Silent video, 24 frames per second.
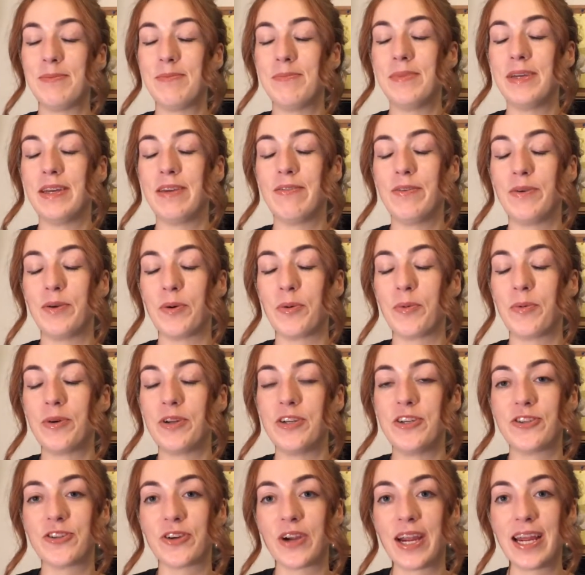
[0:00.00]
if you're
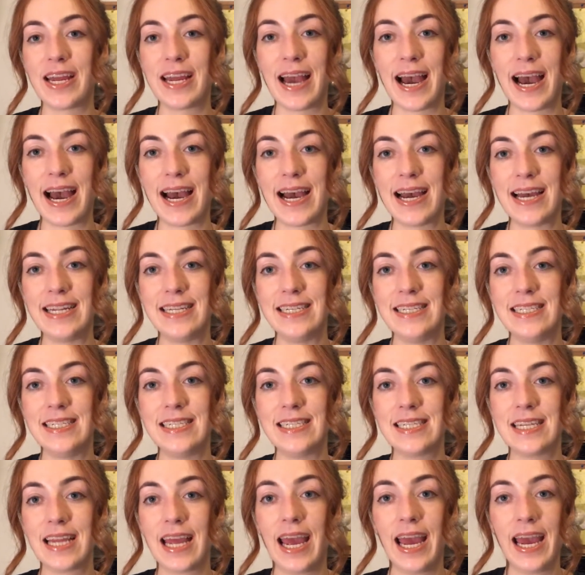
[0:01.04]
wondering, and
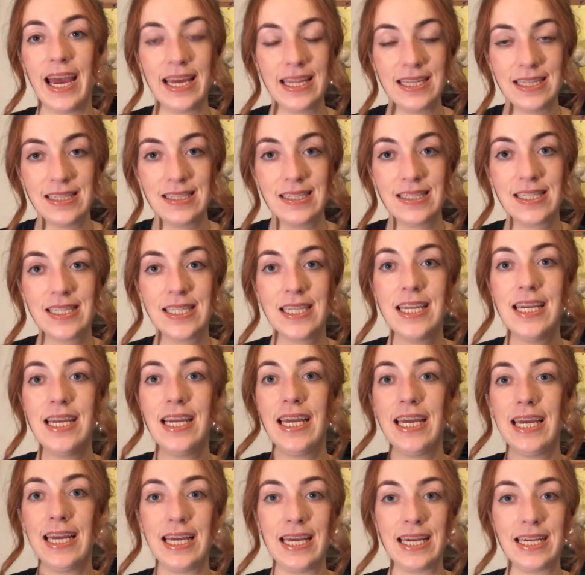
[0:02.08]
hence
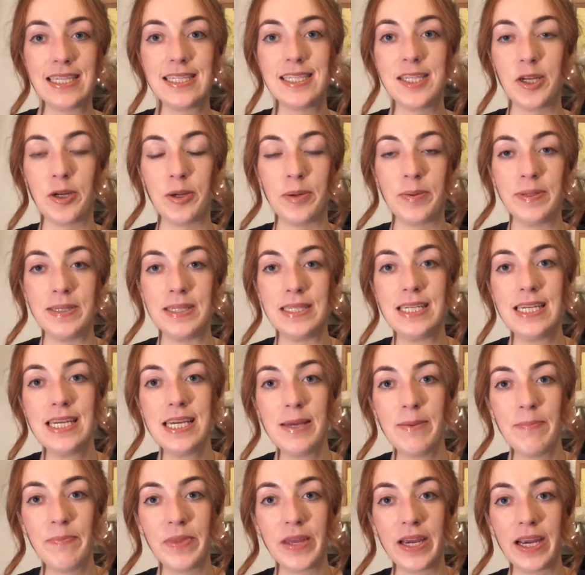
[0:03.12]
he has set up his
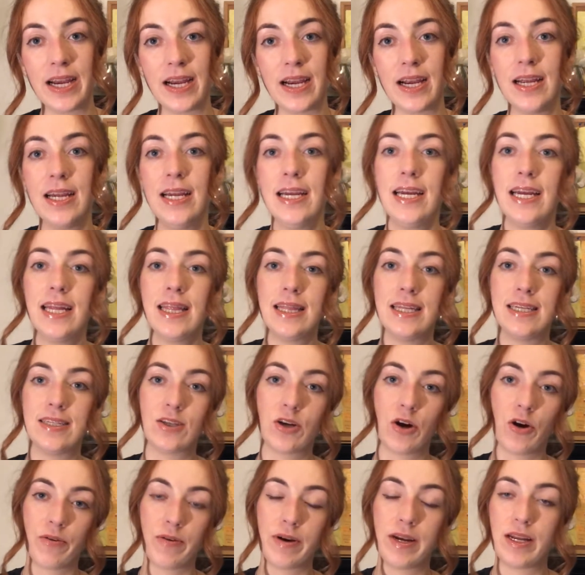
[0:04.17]
team there. There's
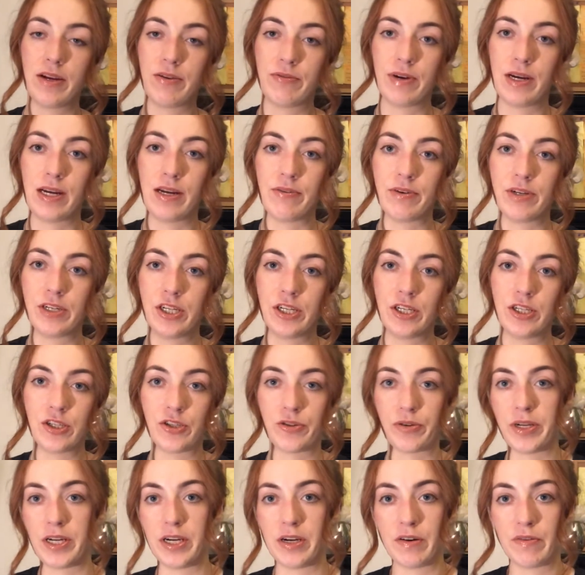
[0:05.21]
already a really rich
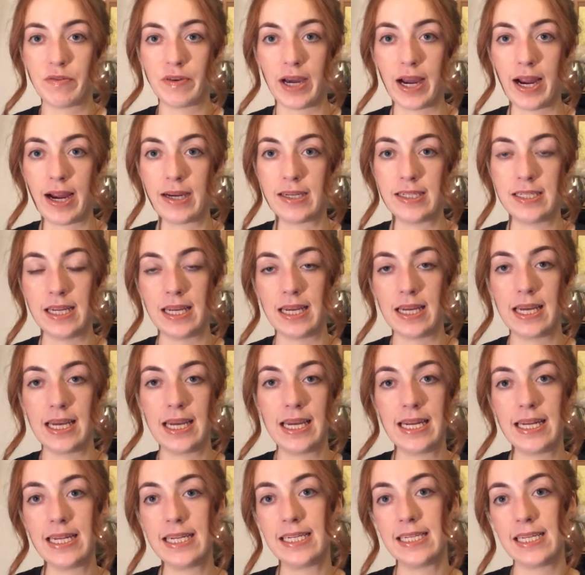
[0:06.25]
history of karting
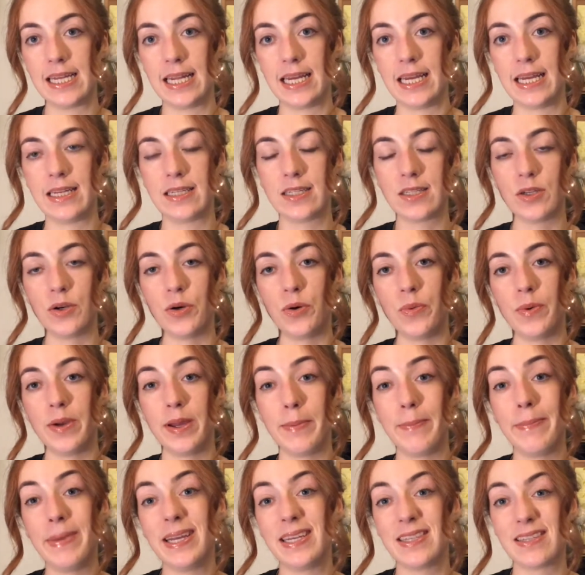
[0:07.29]
in Italy, so it
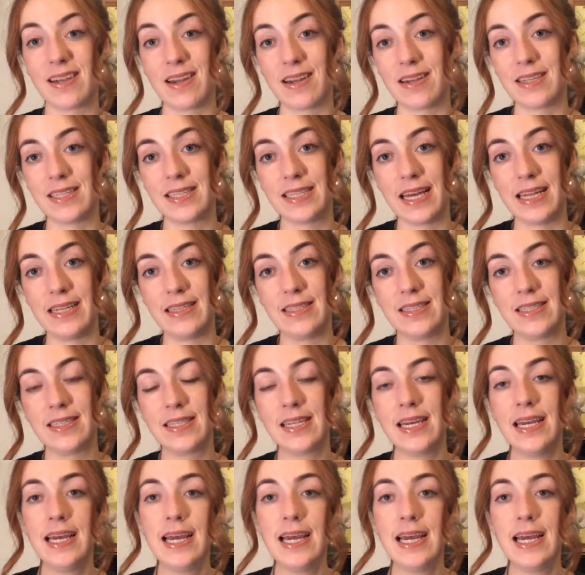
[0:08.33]
makes a lot of sense.